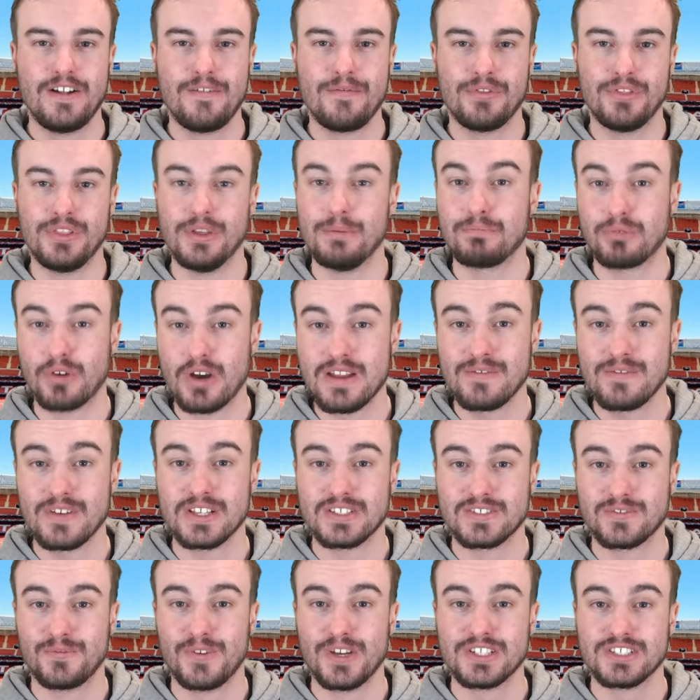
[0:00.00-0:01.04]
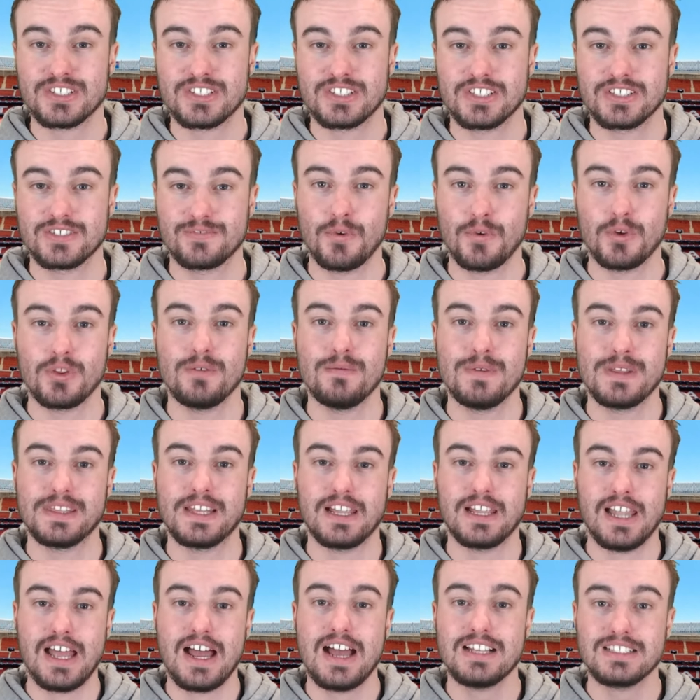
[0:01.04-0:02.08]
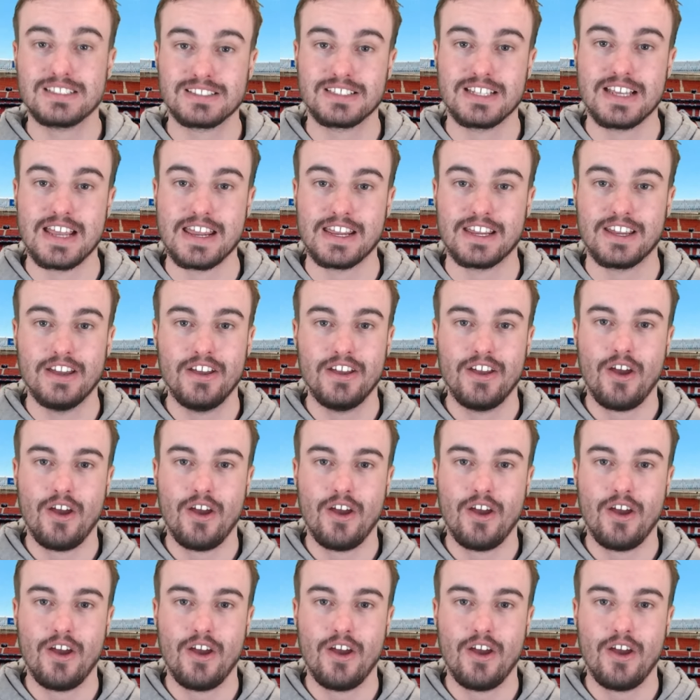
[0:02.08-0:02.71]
The previous fixtures for them in the last leg